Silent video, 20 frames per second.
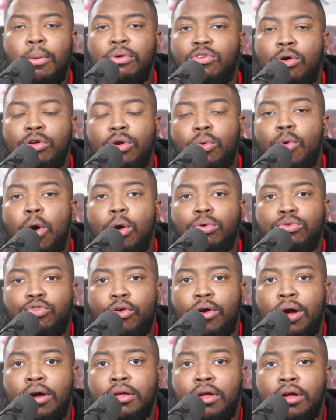on the road
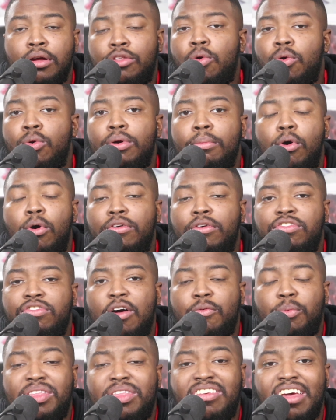uh, uh, doing more stuff
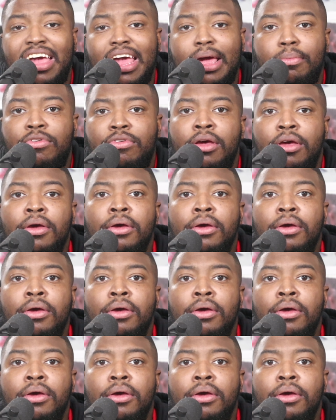with teams,